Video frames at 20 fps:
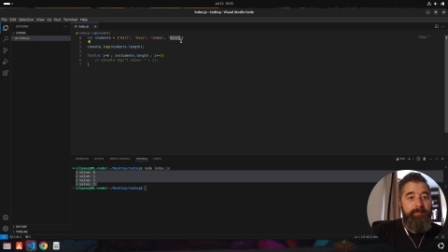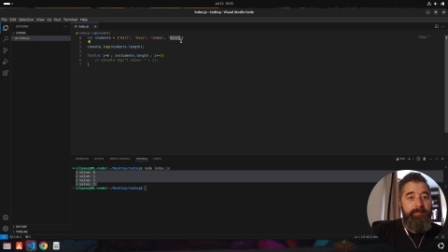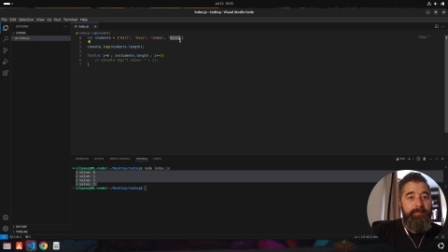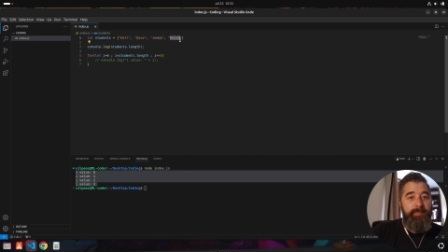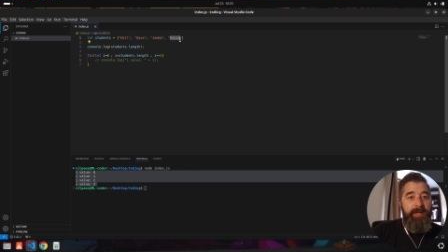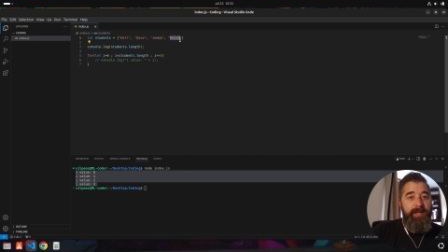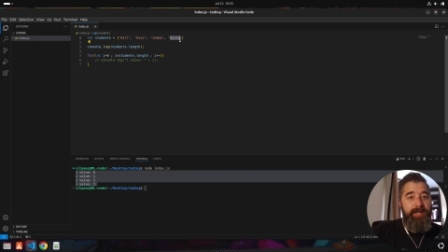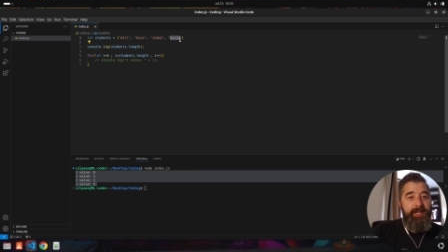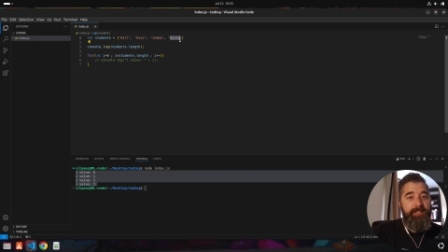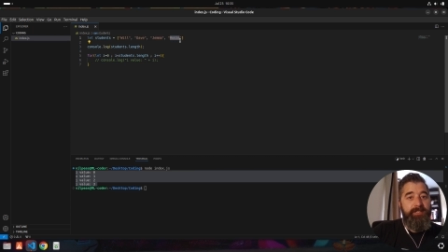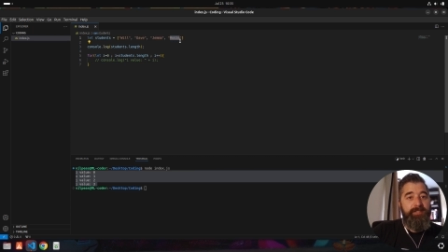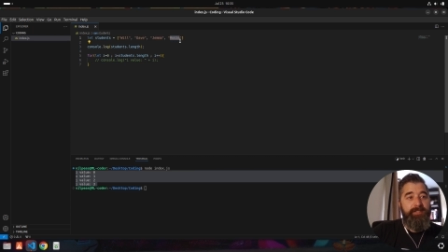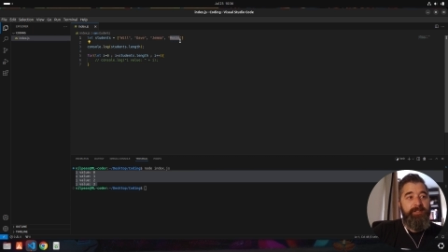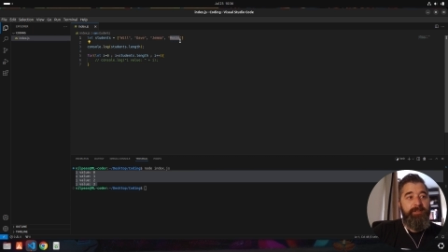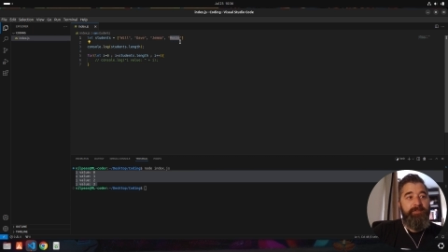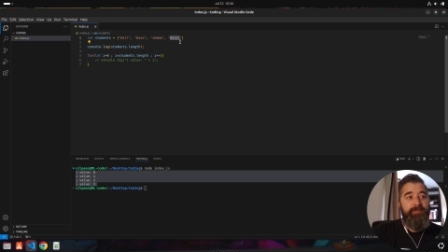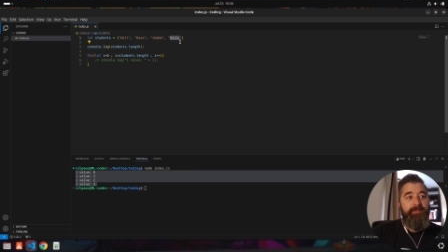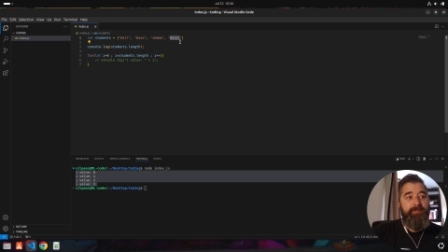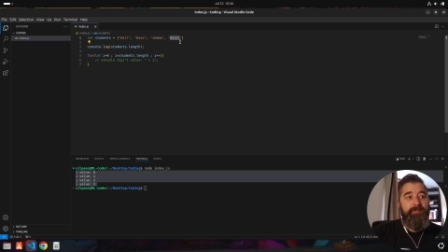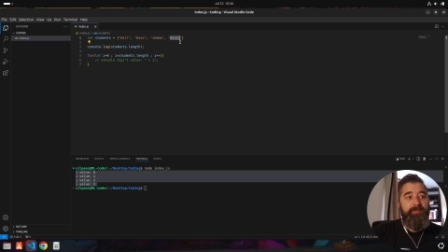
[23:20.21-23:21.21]
but it's the
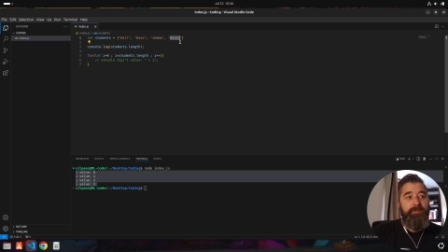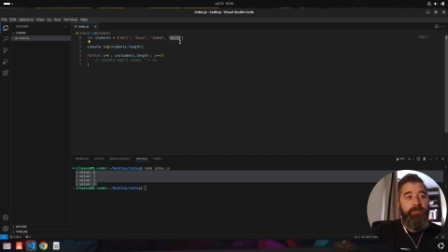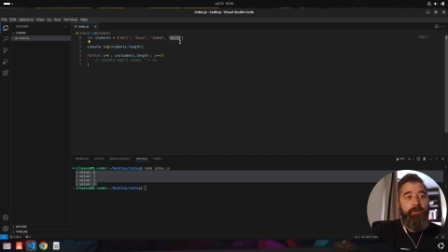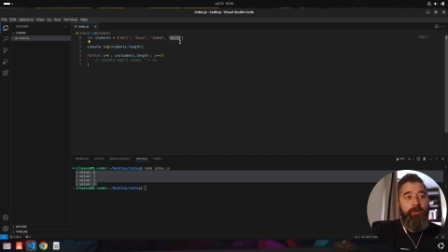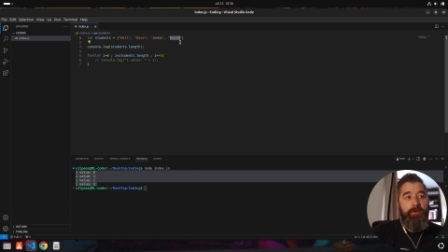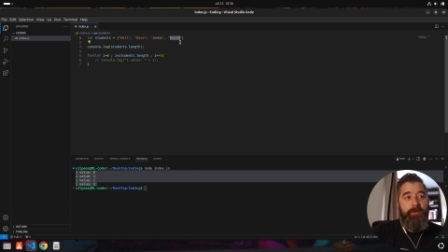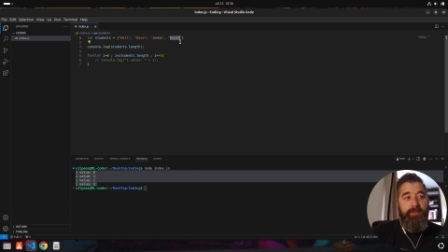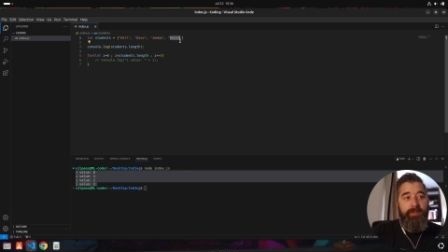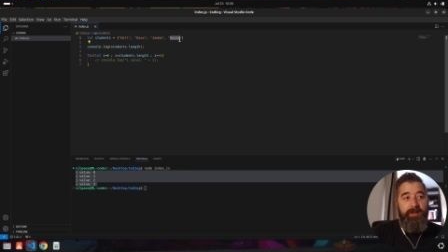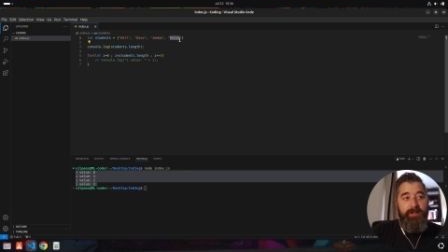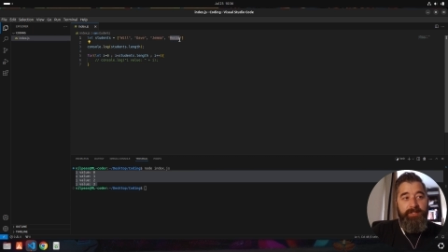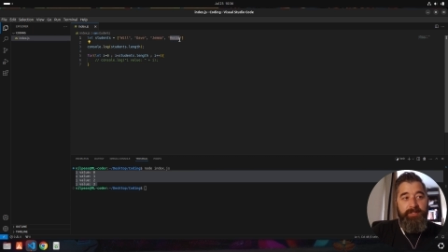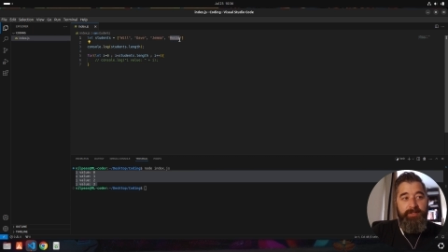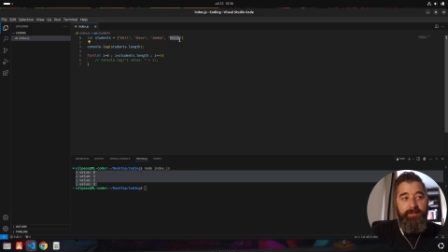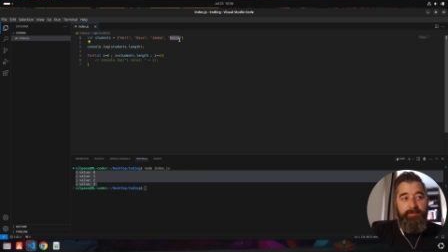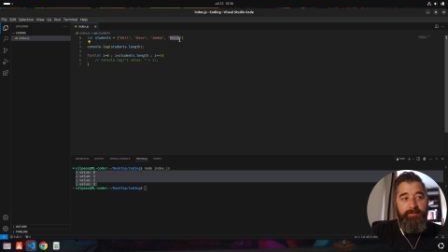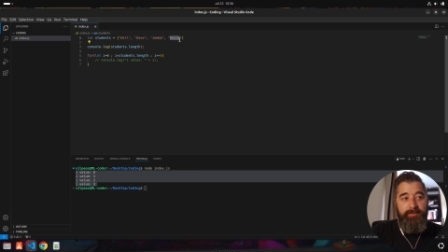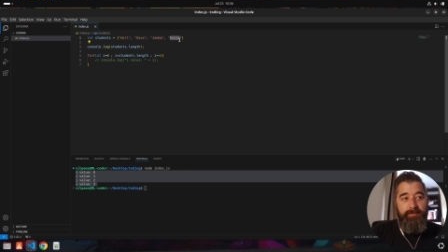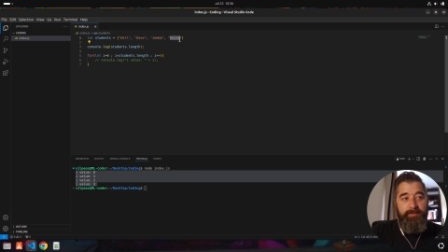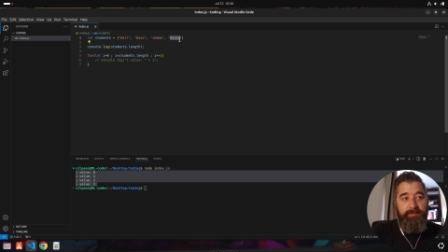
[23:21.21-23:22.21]
4th
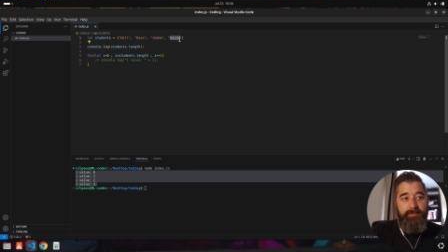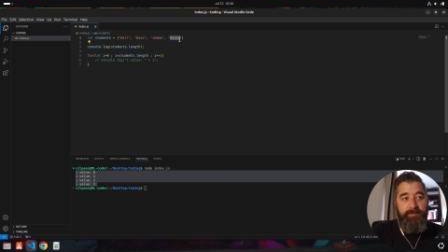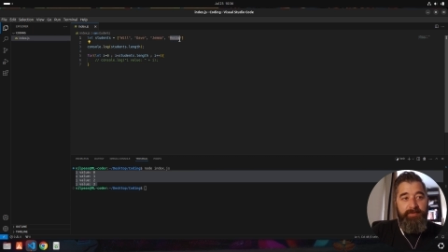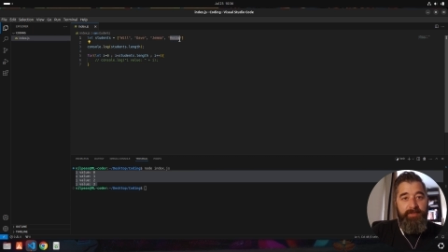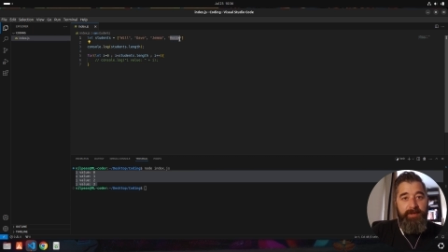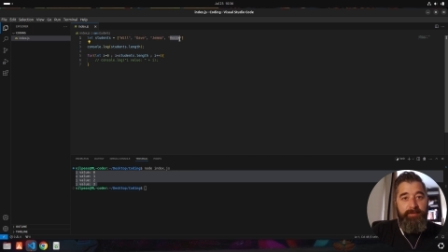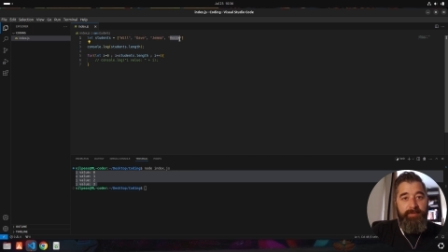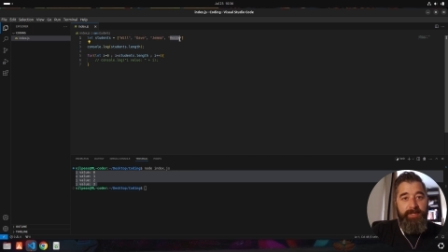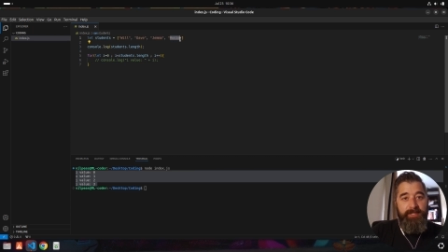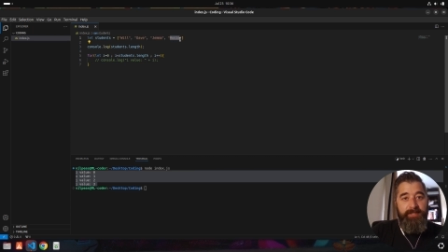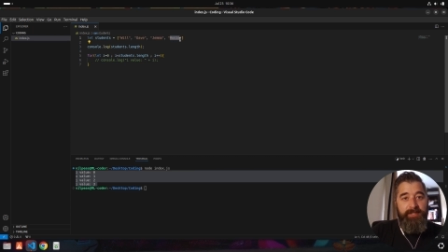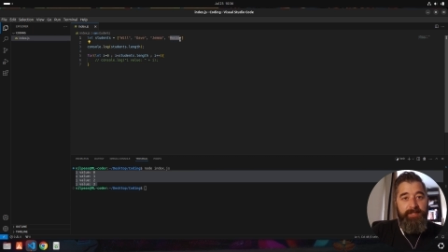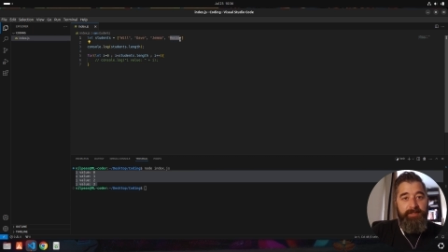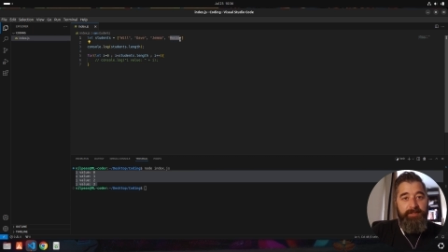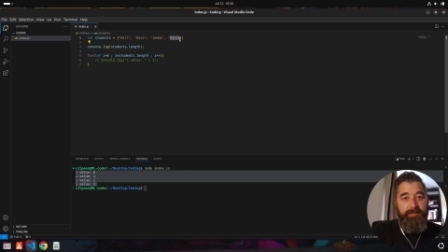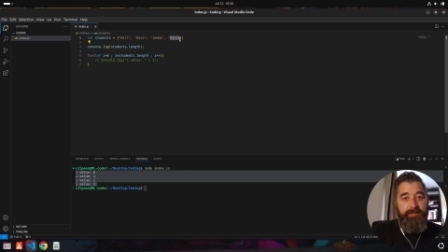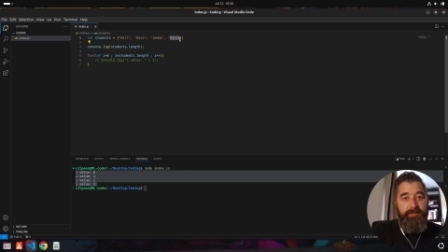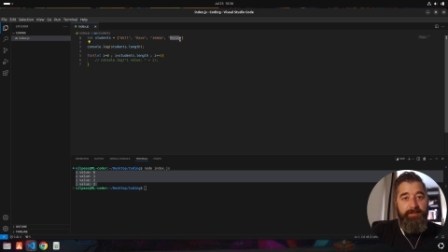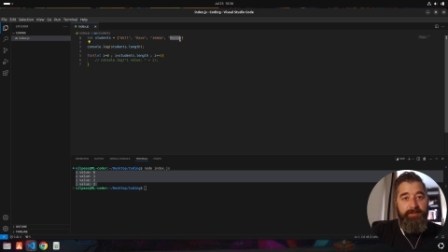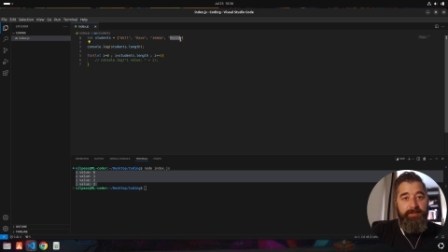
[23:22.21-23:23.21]
item, if that makes sense.